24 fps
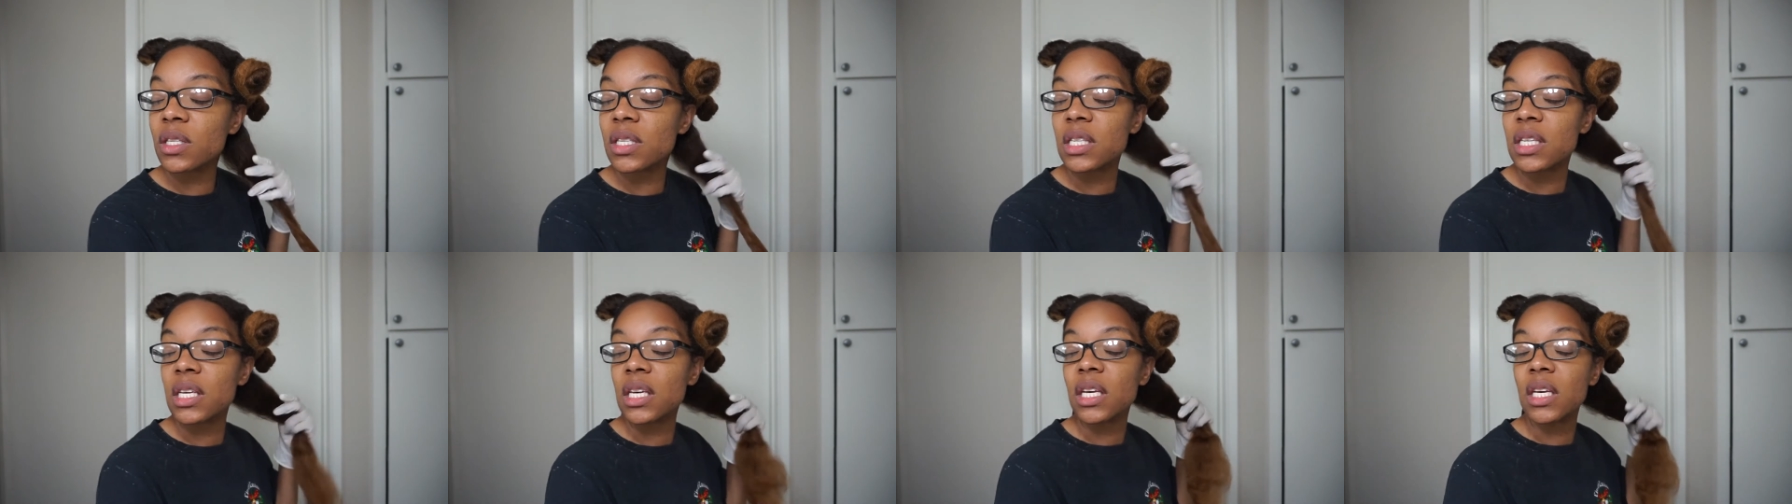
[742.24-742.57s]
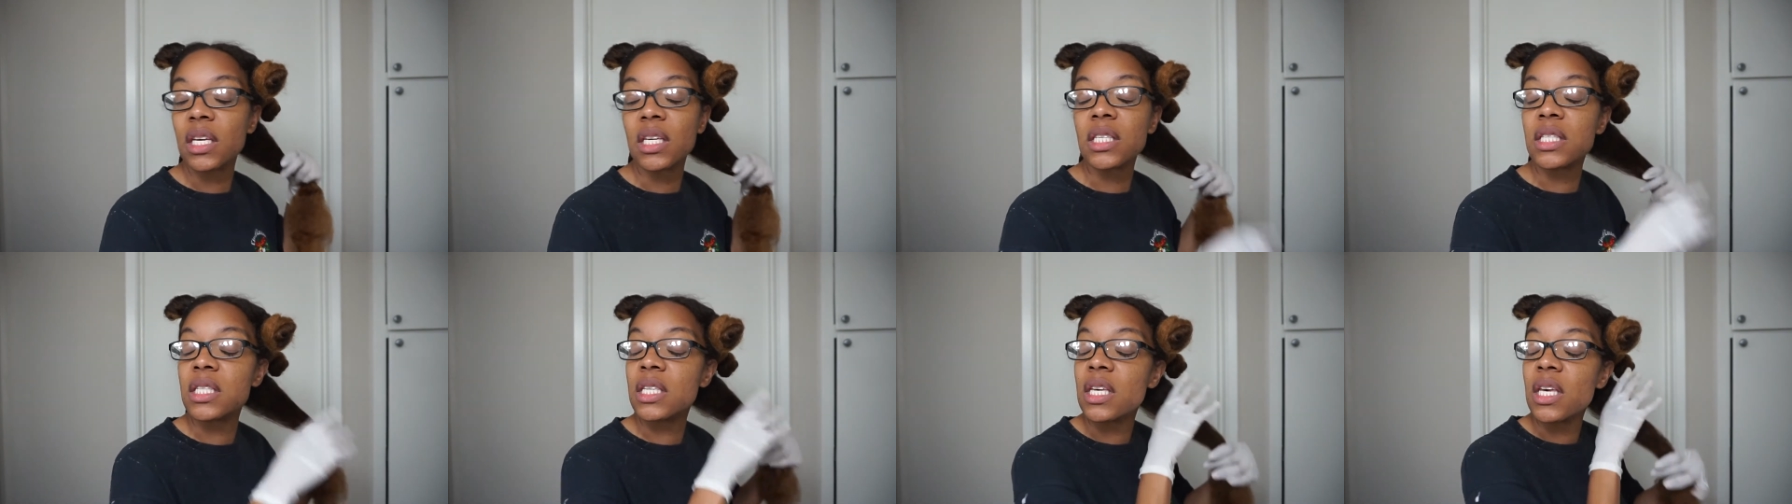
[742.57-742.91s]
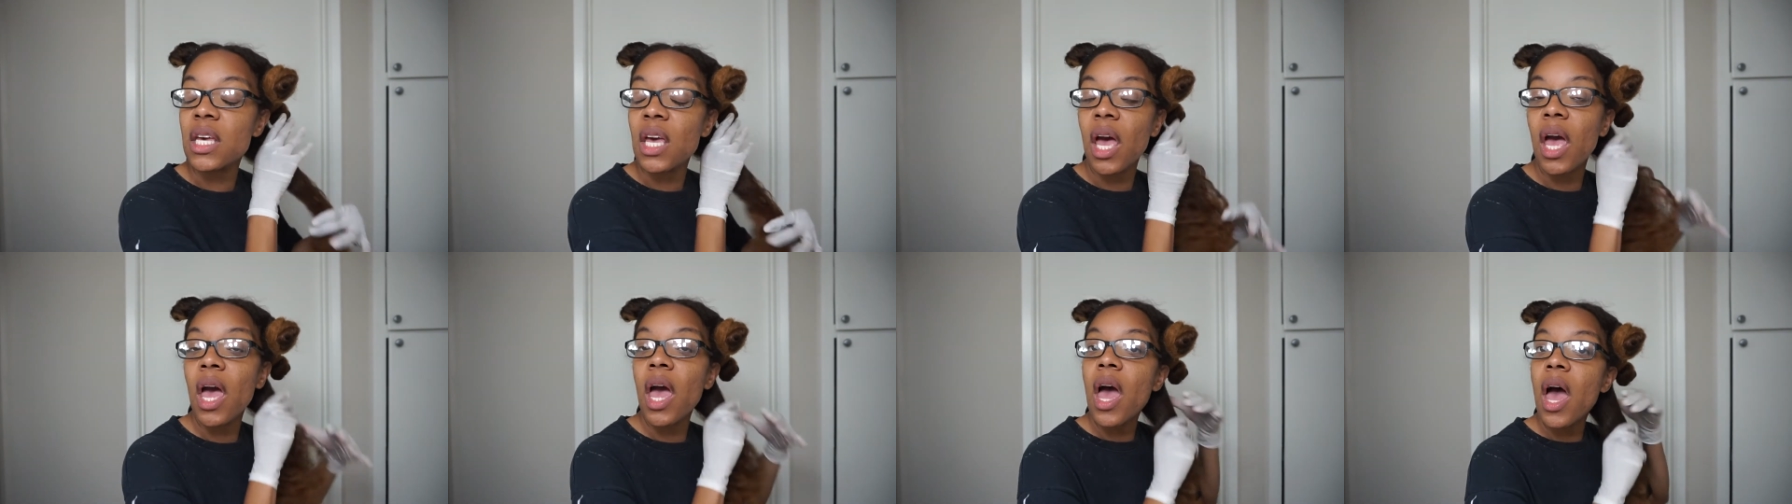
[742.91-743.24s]

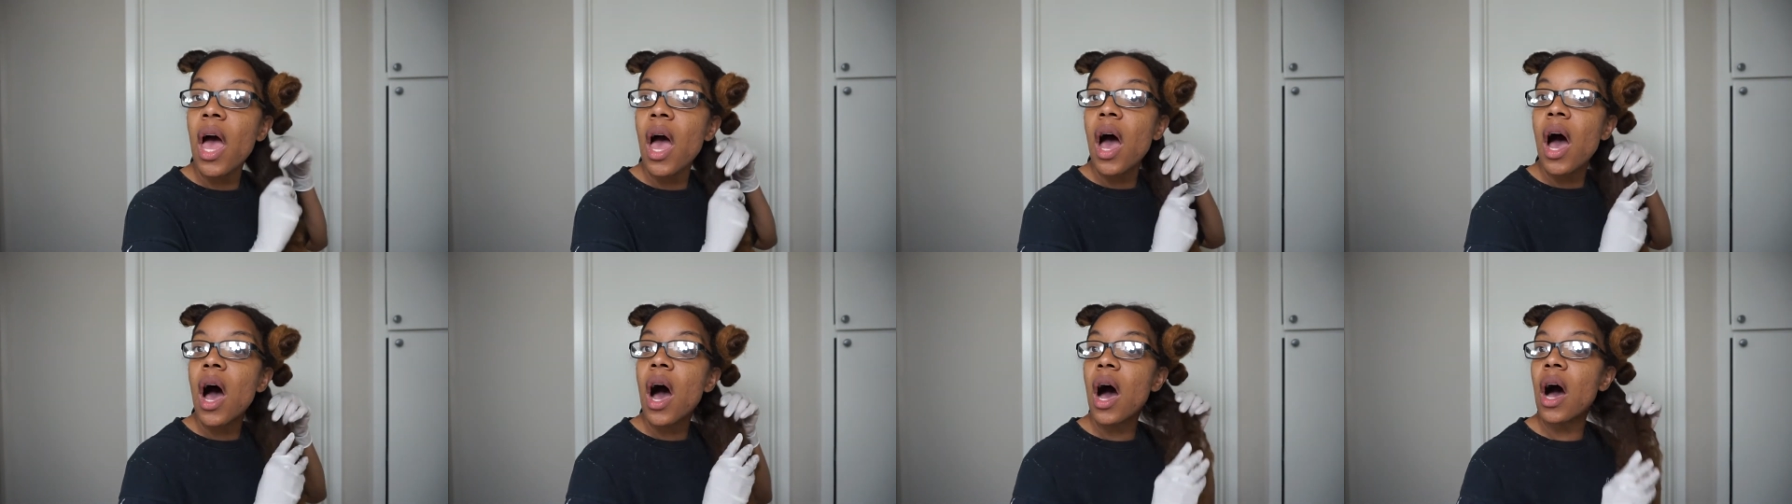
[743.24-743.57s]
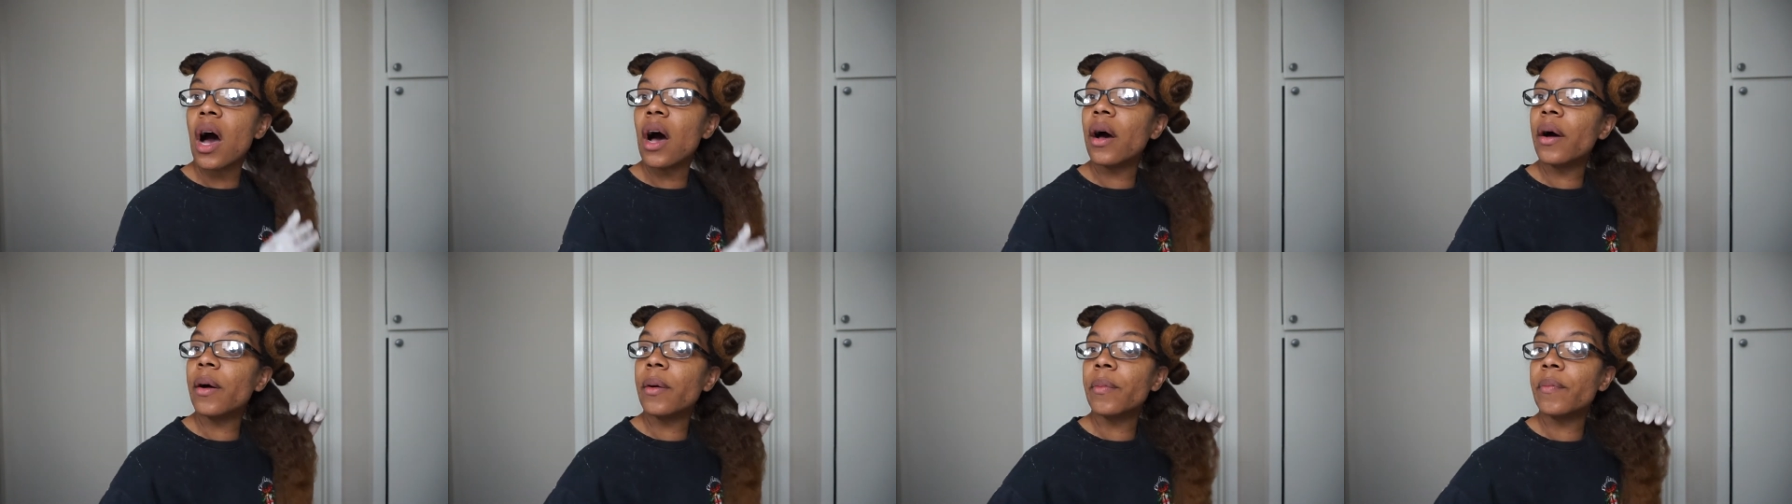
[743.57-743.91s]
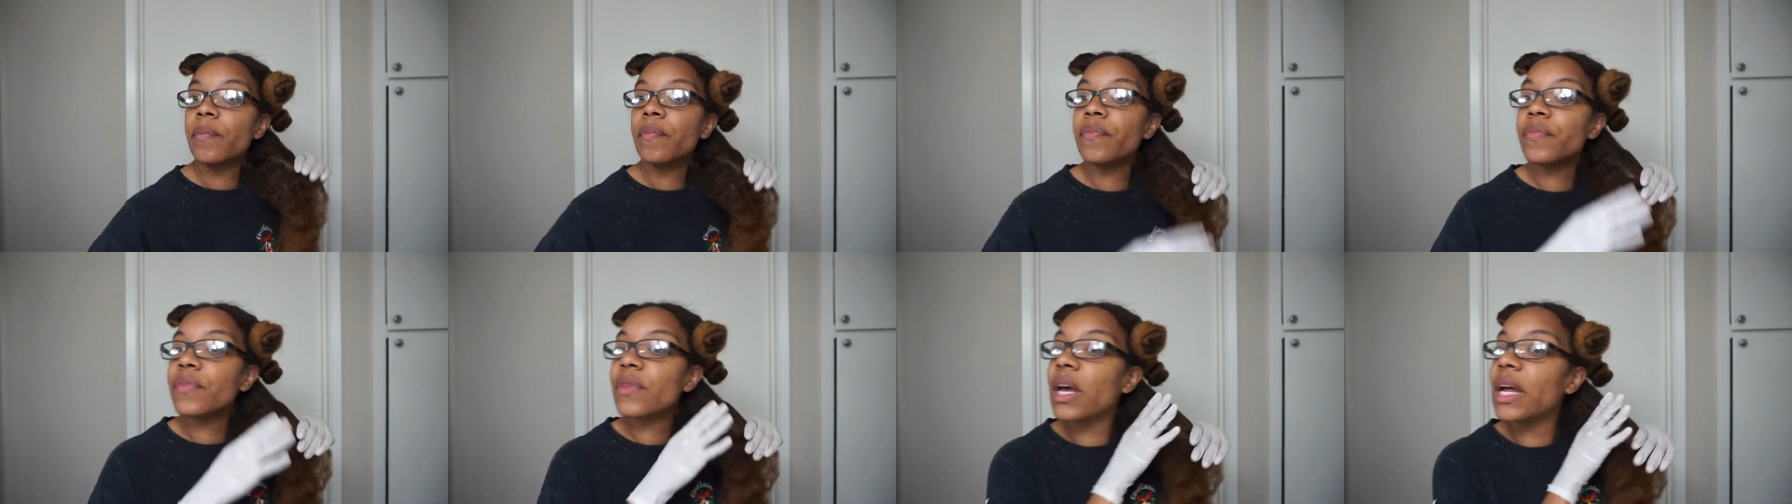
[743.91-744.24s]
easy.
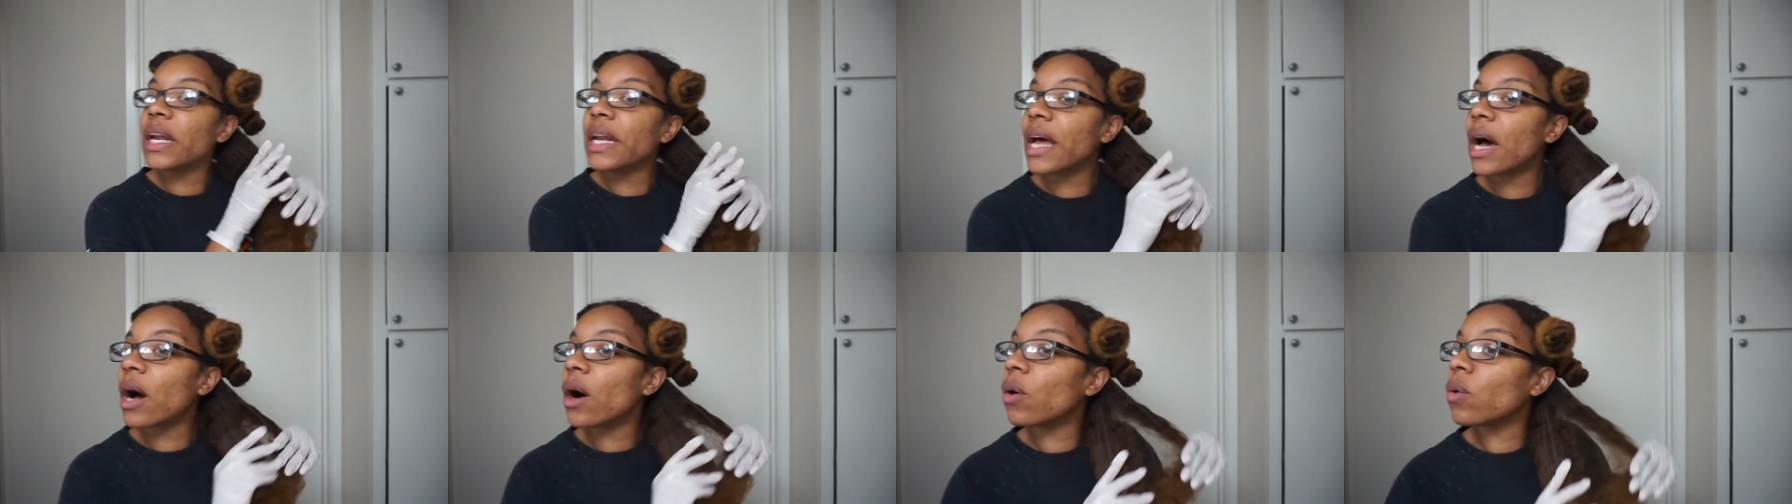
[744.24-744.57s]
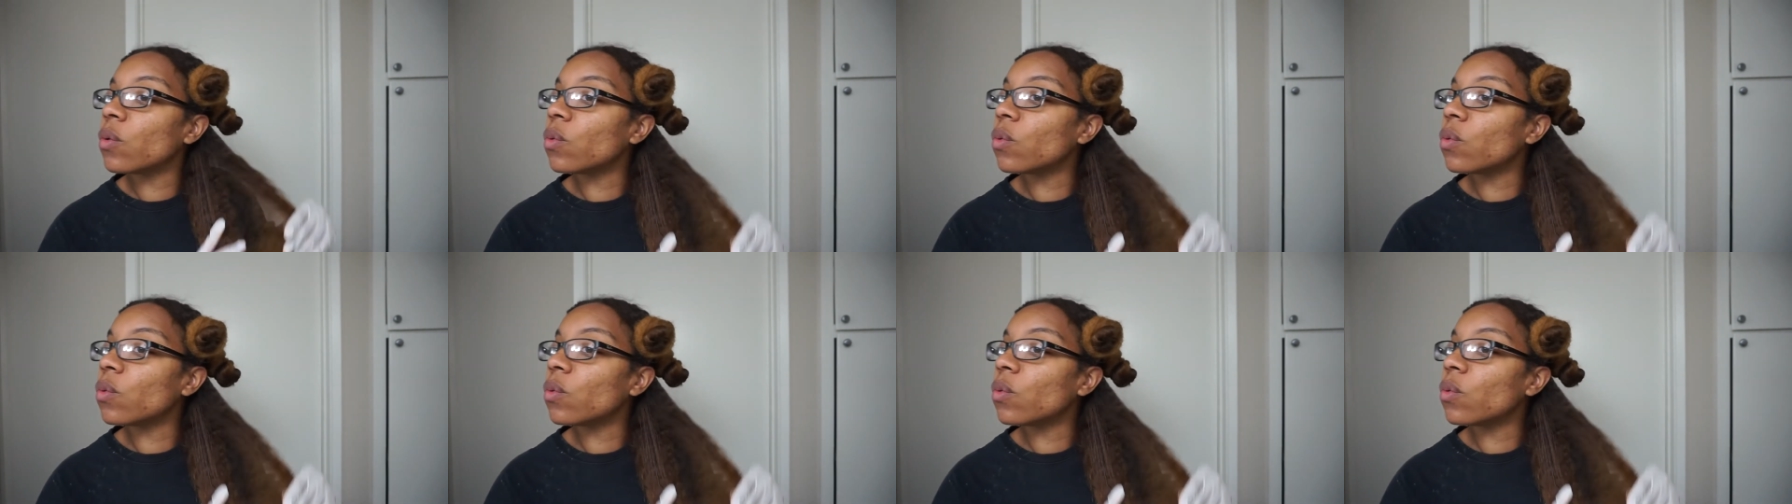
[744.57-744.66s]
Now,